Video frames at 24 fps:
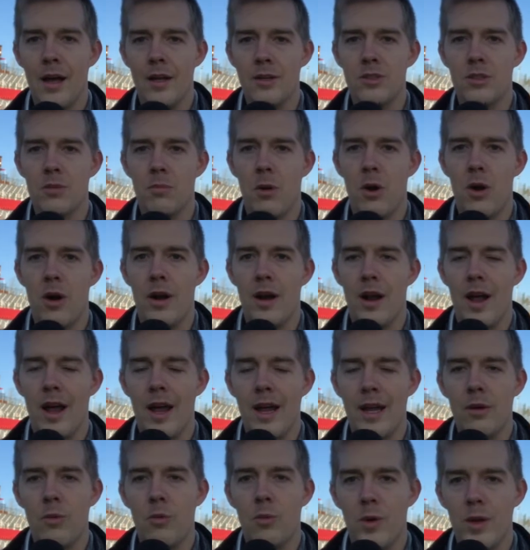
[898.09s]
tomorrow
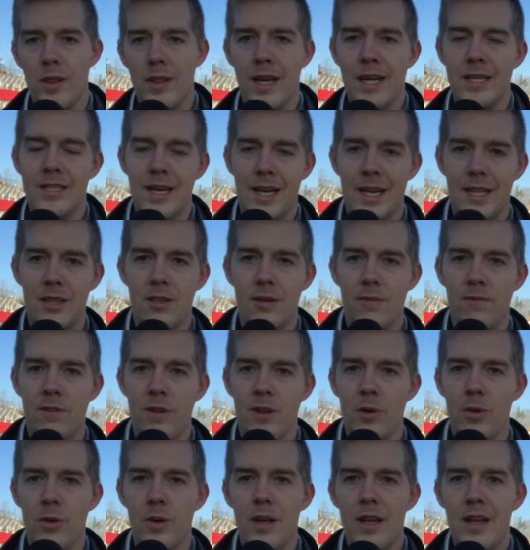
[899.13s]
night when they take the
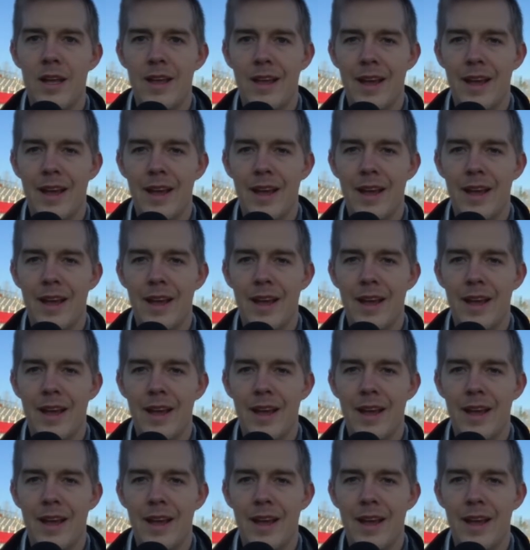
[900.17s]
field